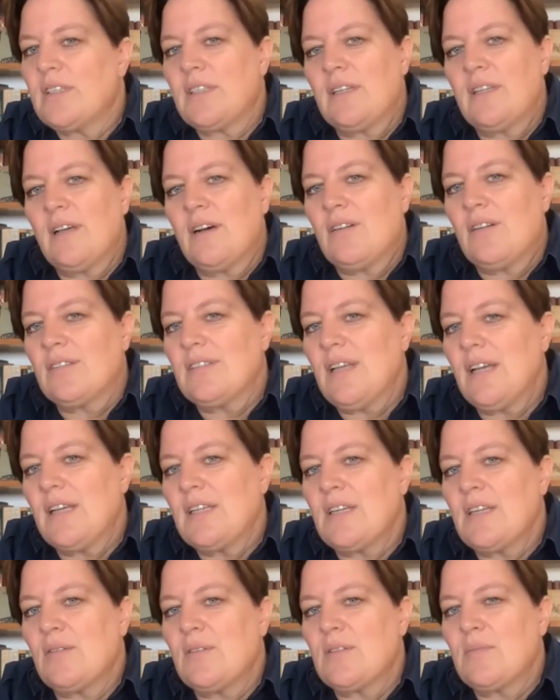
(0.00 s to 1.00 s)
In the olden
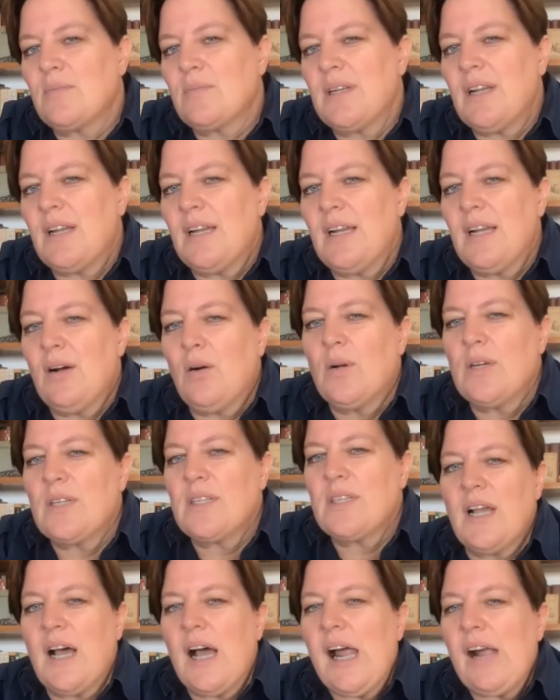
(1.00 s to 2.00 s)
days, I was always
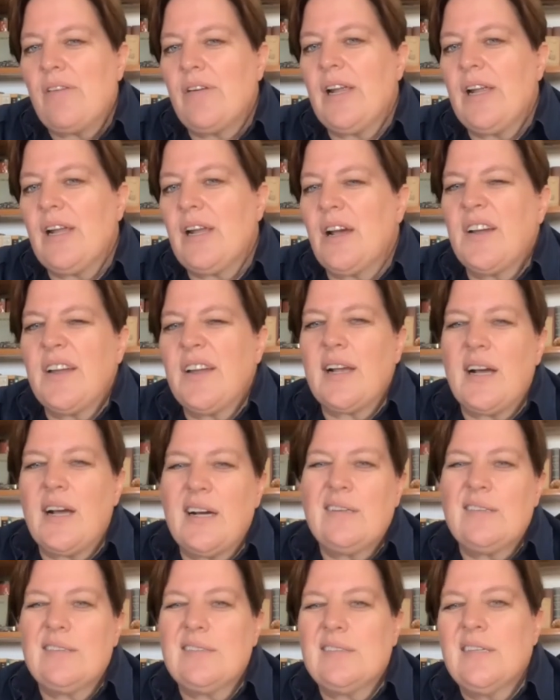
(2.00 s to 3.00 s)
hurry going,
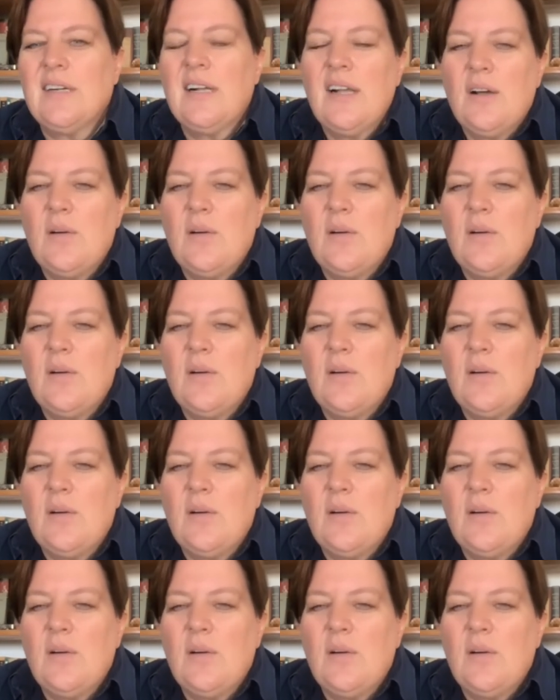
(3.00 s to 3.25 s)
oh,